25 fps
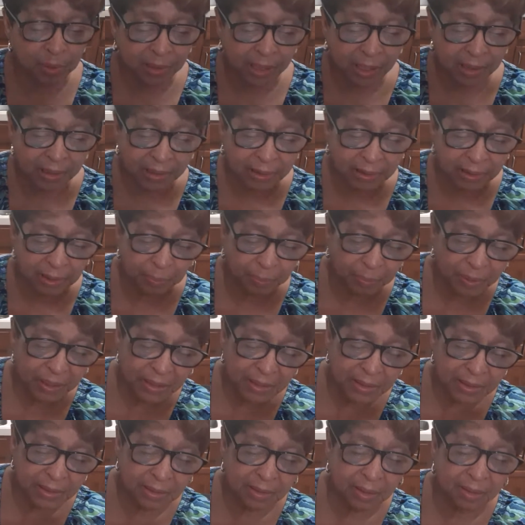out the little
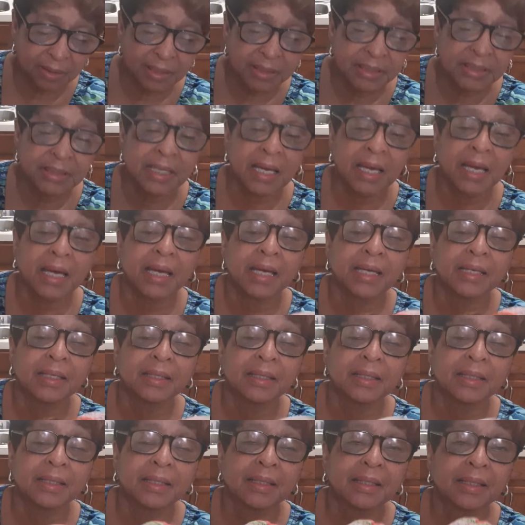pieces on the side,
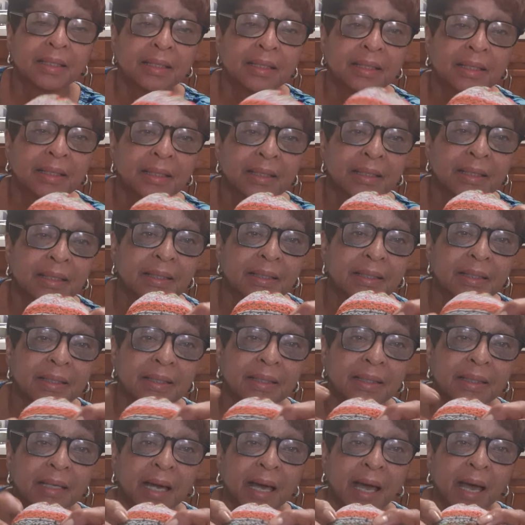
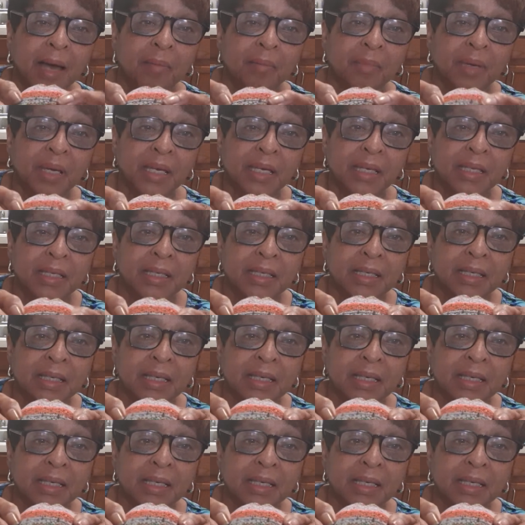I made